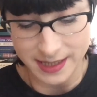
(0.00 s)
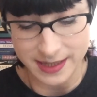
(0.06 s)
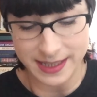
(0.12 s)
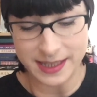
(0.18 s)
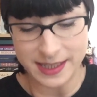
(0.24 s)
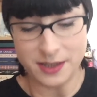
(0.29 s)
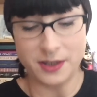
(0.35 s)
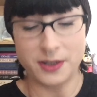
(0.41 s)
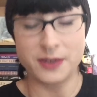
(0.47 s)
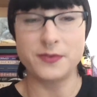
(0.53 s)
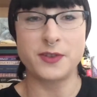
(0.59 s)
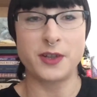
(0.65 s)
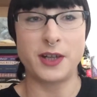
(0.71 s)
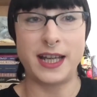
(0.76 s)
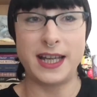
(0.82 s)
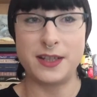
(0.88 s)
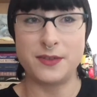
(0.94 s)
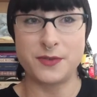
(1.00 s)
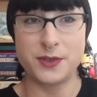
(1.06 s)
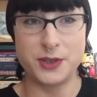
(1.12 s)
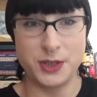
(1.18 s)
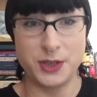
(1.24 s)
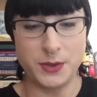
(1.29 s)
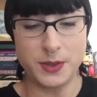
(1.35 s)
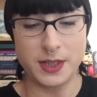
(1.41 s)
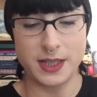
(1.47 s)
Then I've got, out of the
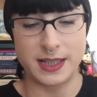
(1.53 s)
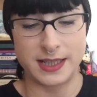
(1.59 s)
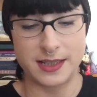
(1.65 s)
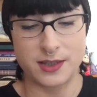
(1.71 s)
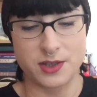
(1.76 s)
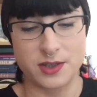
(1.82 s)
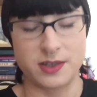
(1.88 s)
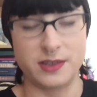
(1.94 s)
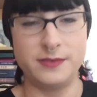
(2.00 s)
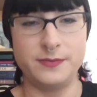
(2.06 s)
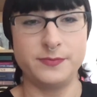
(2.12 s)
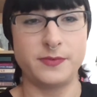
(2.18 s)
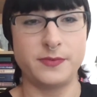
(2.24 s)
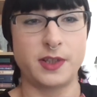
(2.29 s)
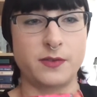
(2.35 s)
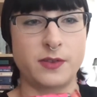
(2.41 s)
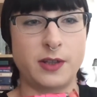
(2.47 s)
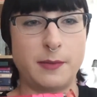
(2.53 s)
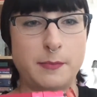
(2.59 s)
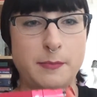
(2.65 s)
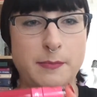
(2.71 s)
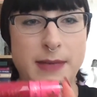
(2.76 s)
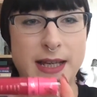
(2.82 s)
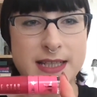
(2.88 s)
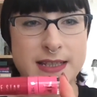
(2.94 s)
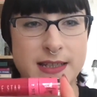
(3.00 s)
new collection, I've got
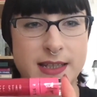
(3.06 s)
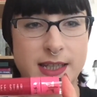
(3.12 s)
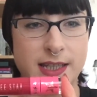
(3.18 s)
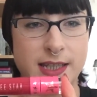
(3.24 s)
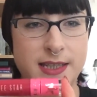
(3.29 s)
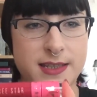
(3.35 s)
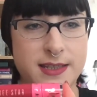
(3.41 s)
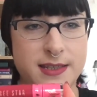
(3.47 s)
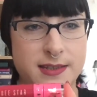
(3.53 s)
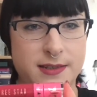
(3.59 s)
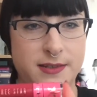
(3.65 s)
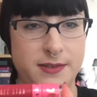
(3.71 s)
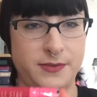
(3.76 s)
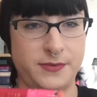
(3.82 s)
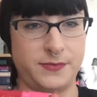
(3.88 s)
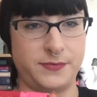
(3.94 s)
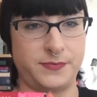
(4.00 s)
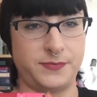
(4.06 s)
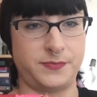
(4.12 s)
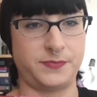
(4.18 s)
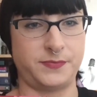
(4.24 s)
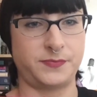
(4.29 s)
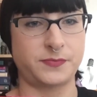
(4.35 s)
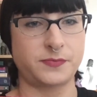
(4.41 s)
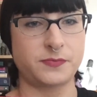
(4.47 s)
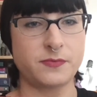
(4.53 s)
Masochist,
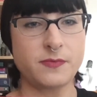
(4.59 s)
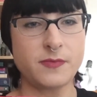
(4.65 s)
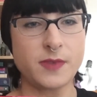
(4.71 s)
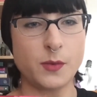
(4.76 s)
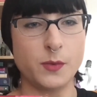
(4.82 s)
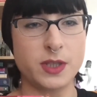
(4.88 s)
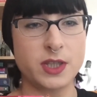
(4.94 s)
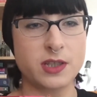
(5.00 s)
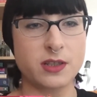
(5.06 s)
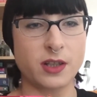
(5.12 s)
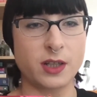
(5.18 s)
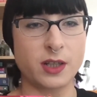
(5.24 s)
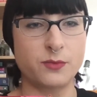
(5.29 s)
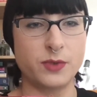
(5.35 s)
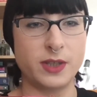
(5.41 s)
which is like a